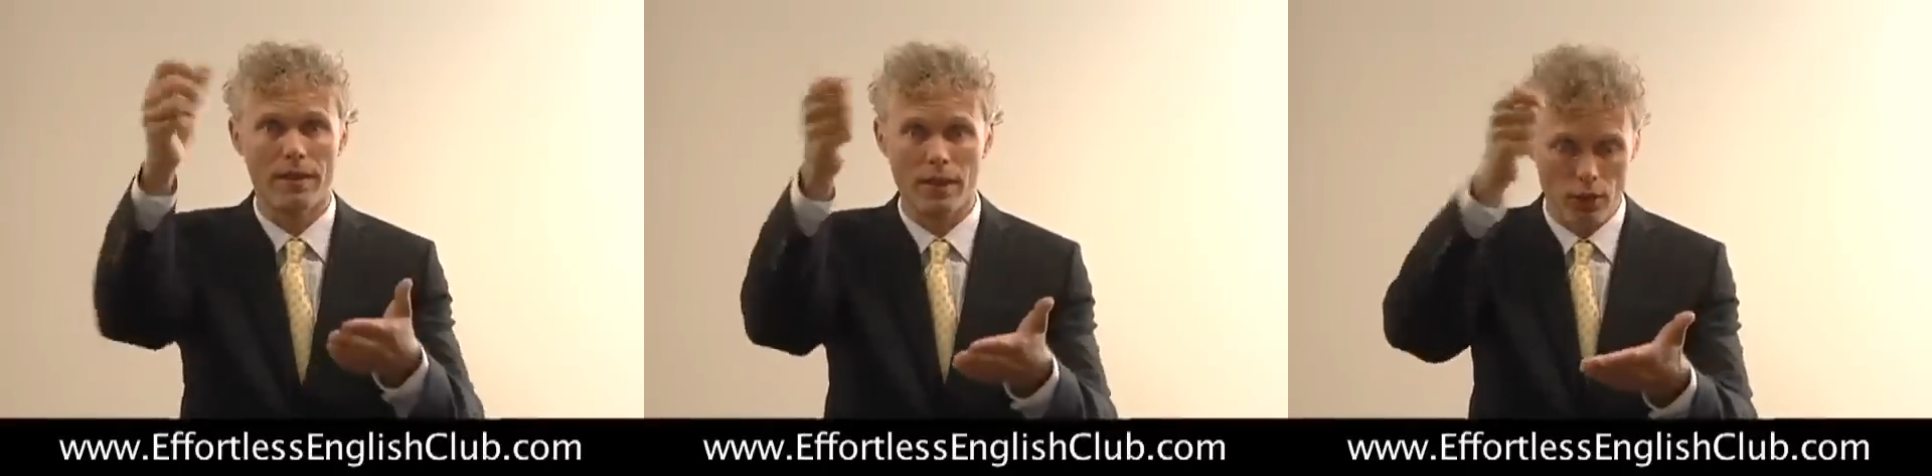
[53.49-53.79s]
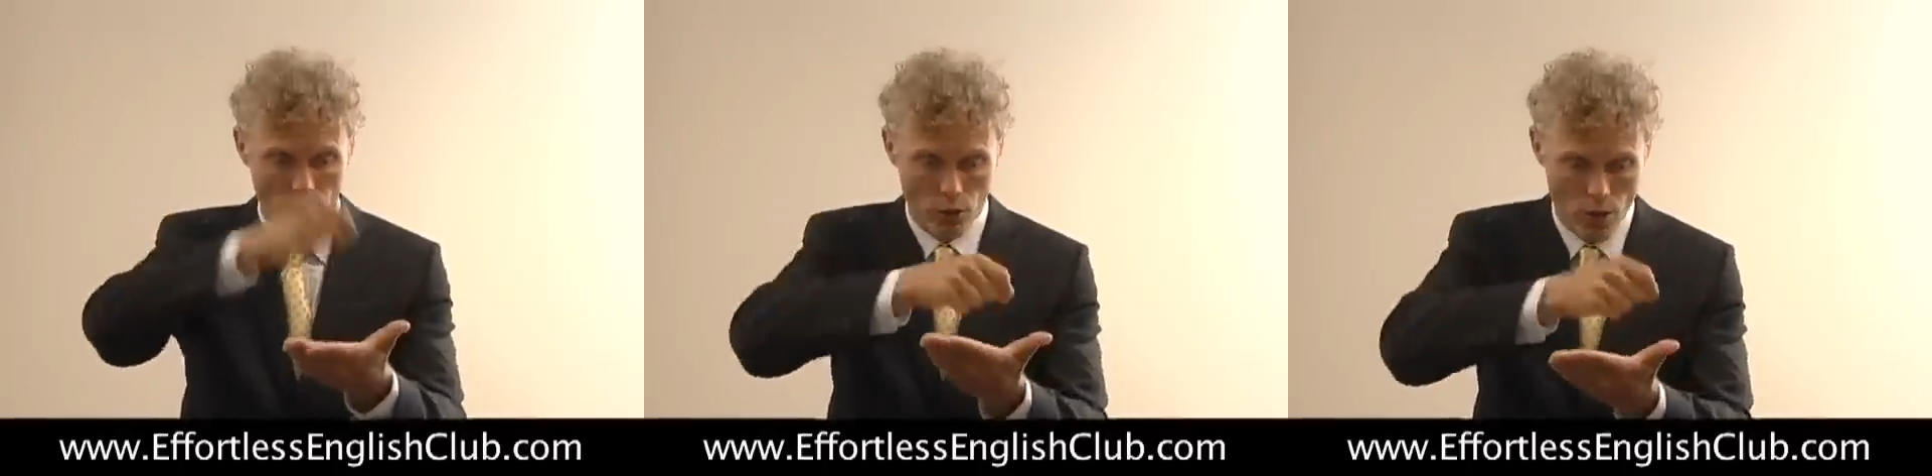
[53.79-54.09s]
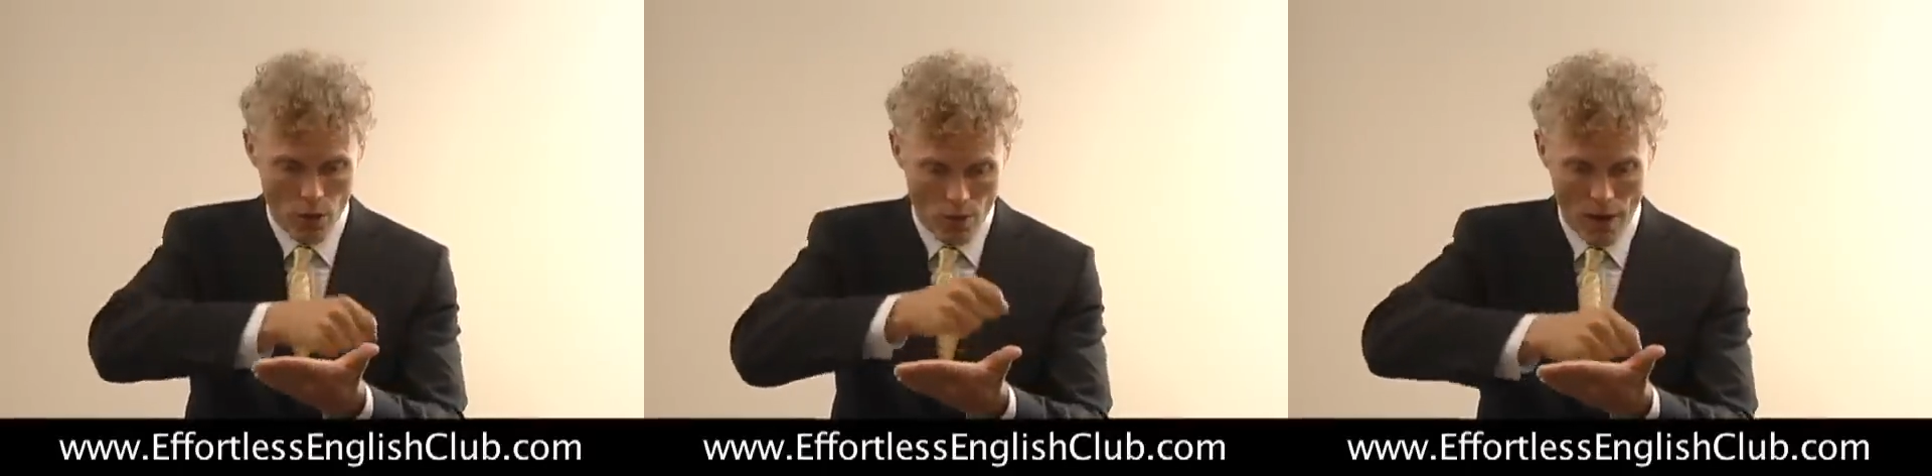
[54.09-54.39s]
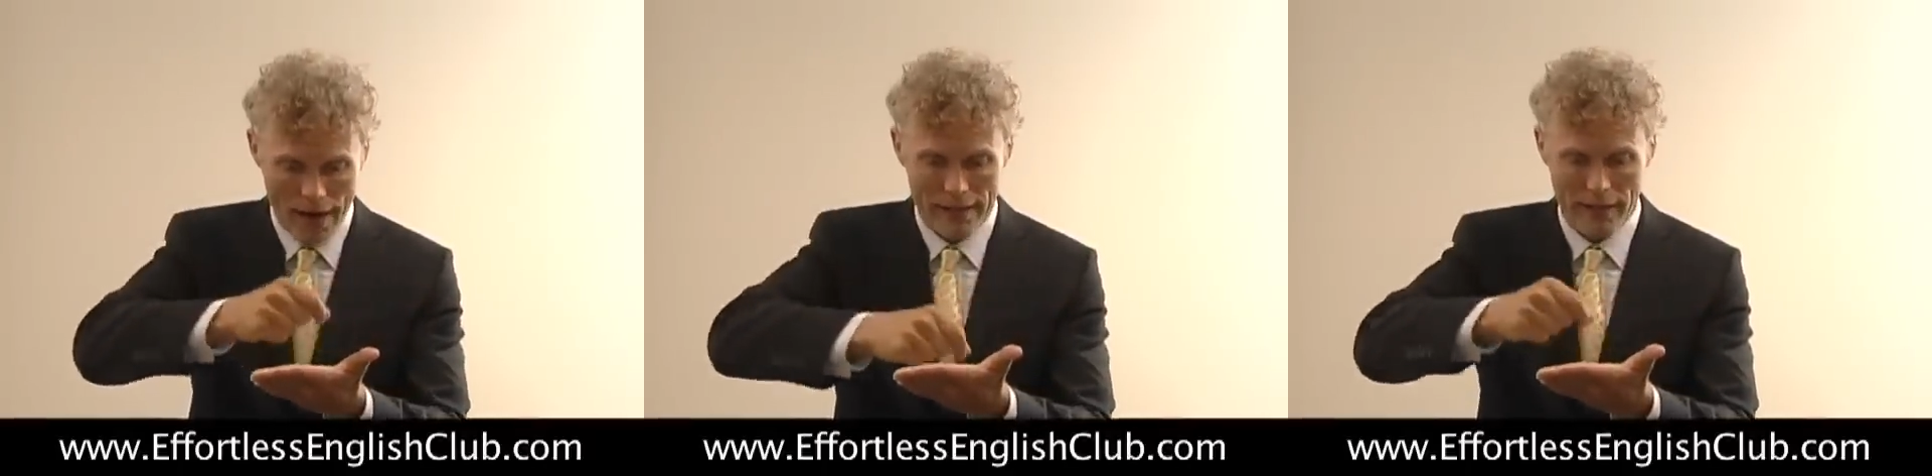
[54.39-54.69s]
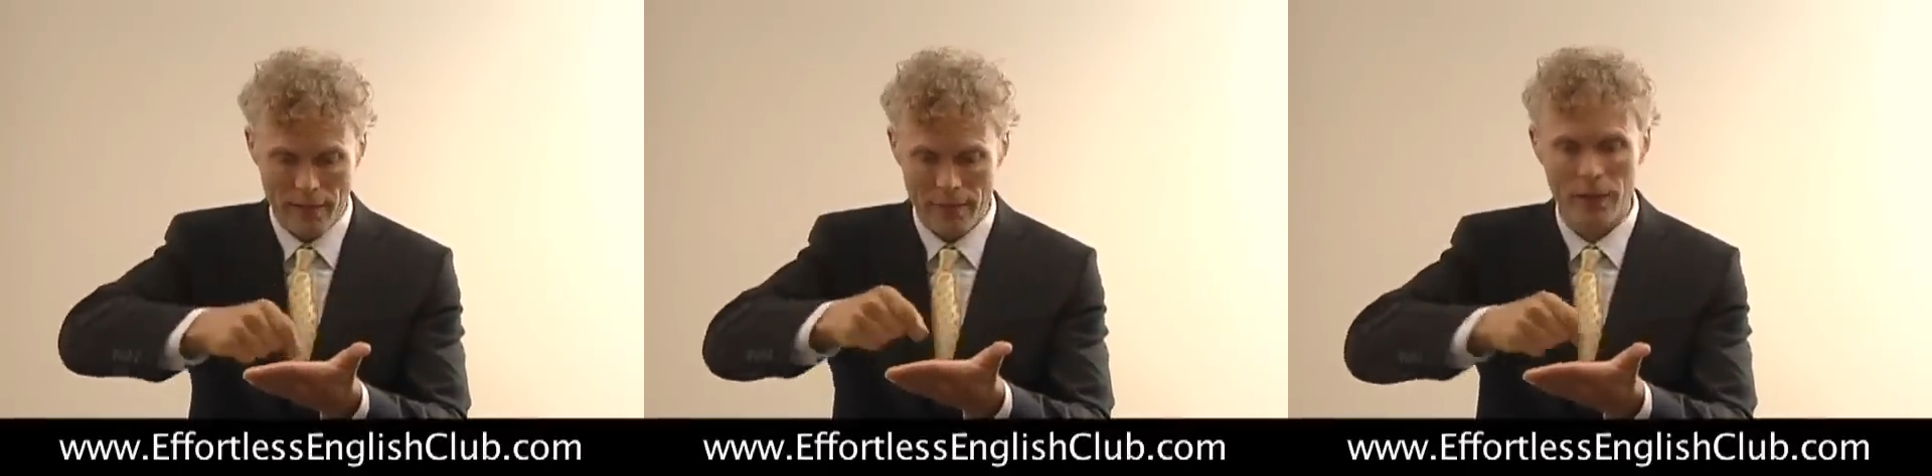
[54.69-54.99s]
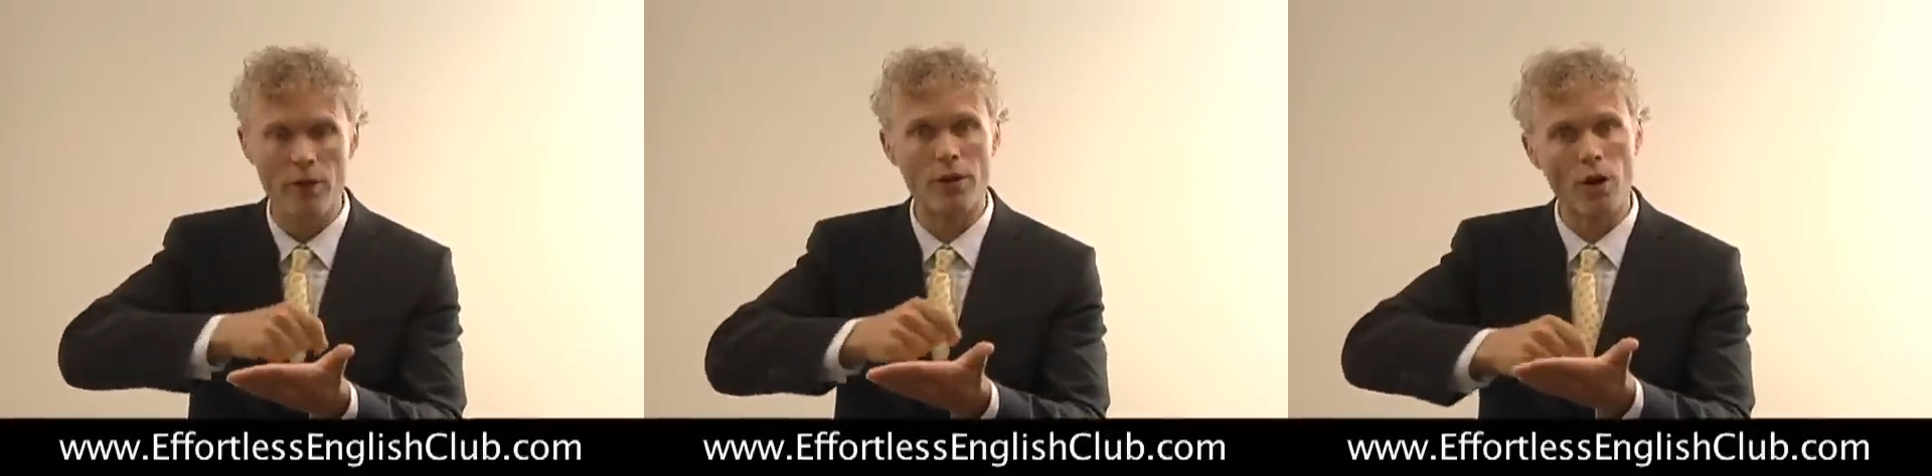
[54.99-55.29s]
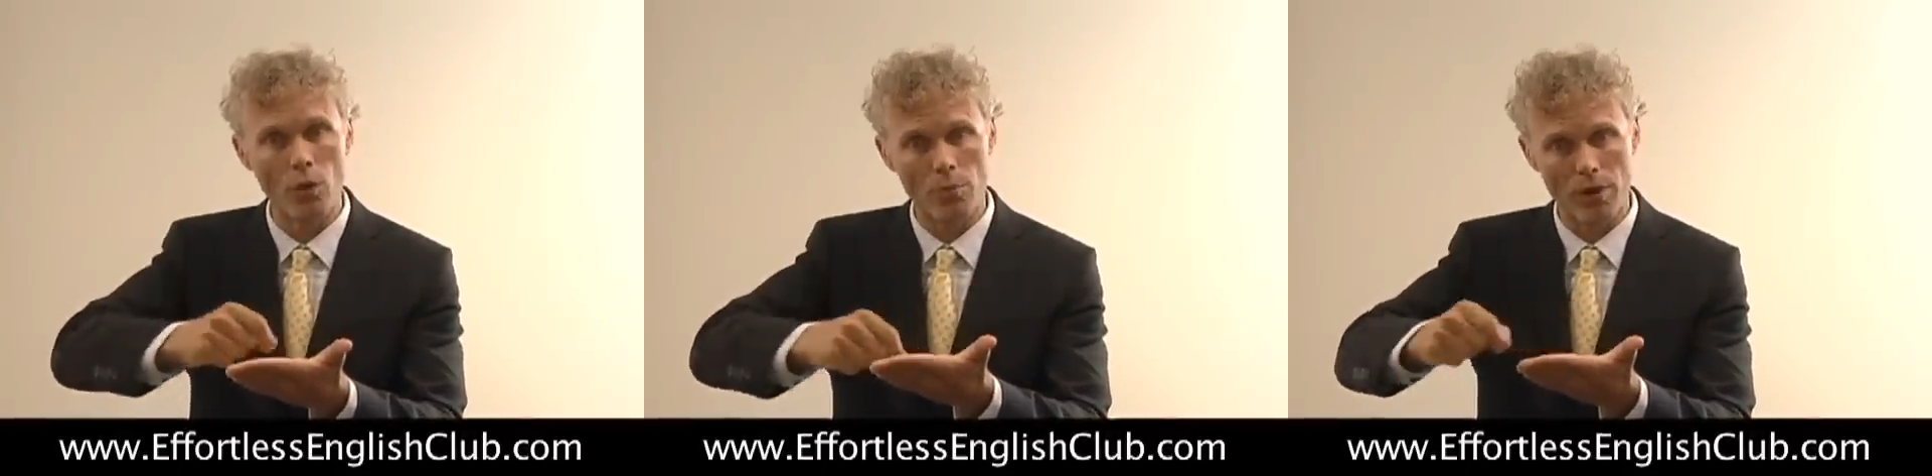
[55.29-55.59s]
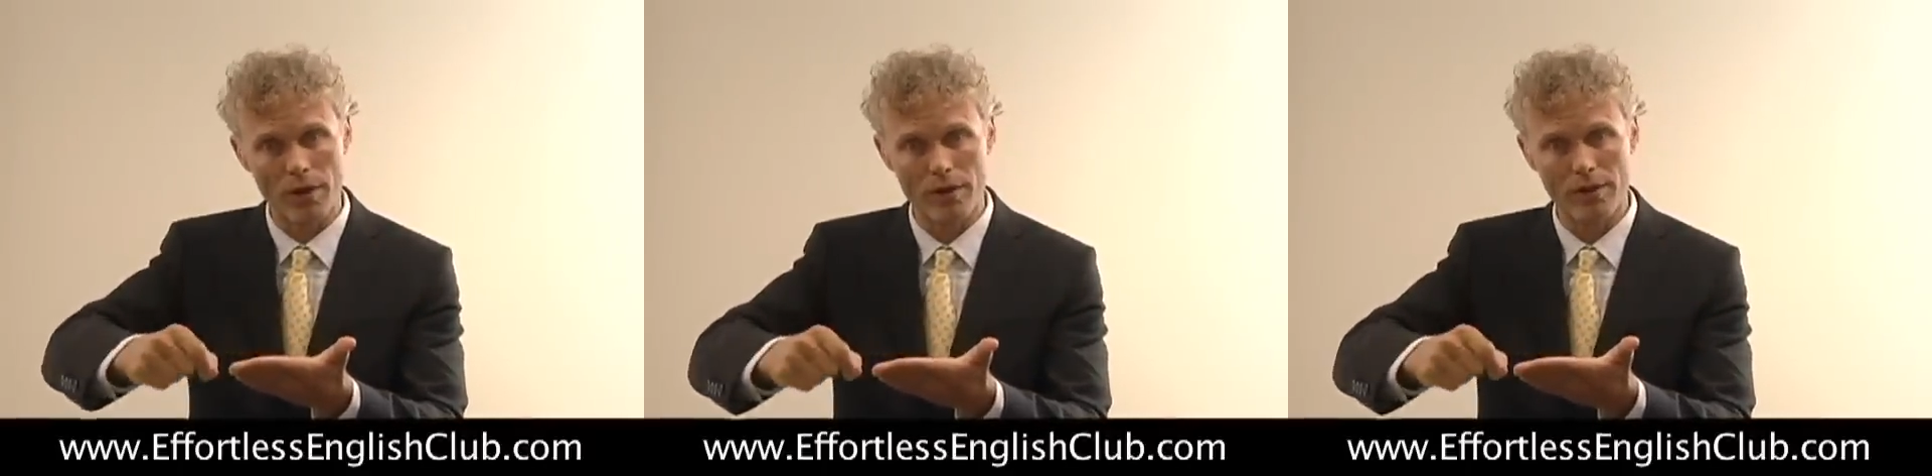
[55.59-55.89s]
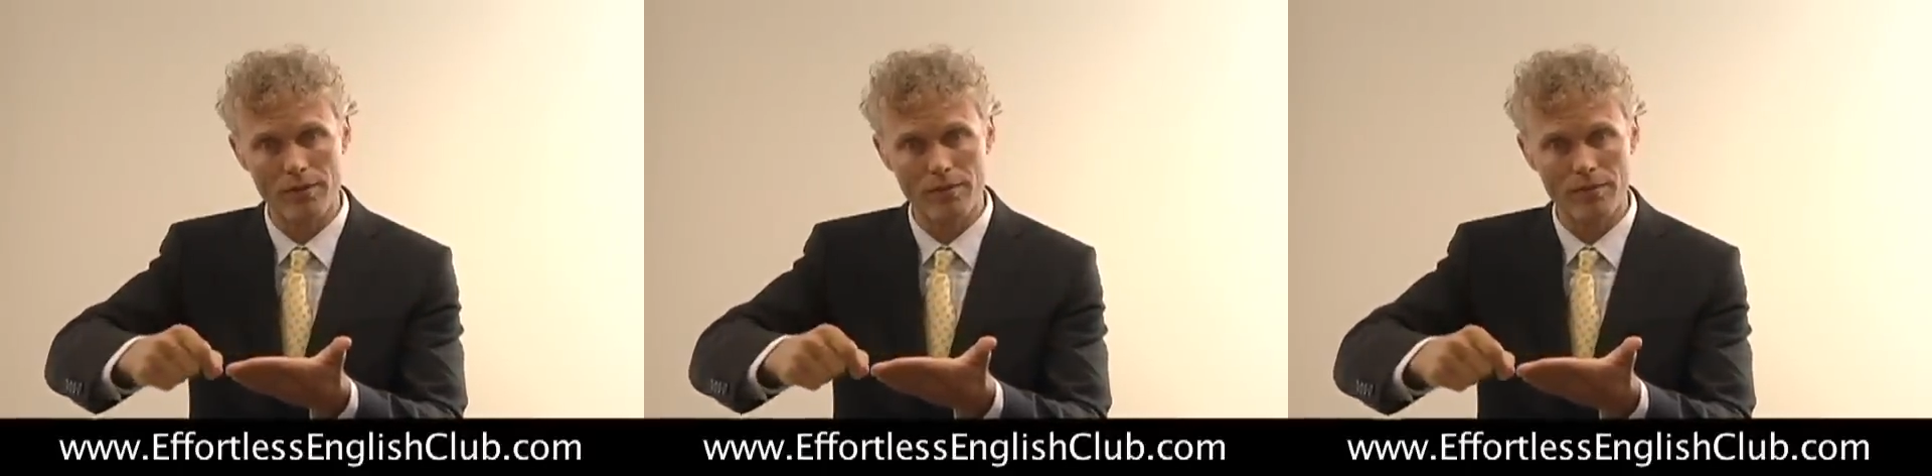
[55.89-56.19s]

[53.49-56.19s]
Then you write them in your notebook.